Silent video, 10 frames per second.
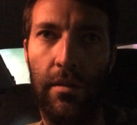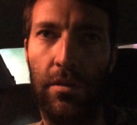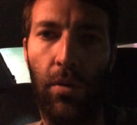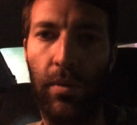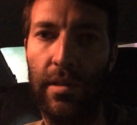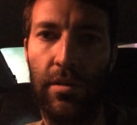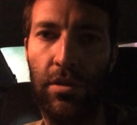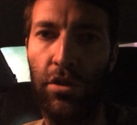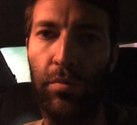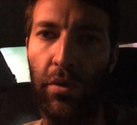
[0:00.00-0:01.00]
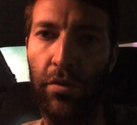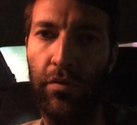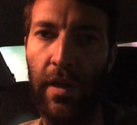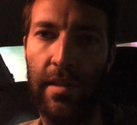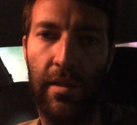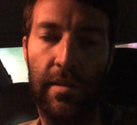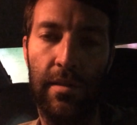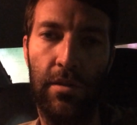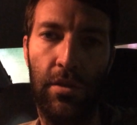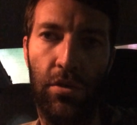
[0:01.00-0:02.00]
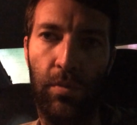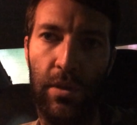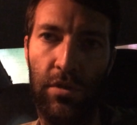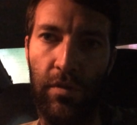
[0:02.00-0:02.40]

don't listen to your broke friends. Listen to your rich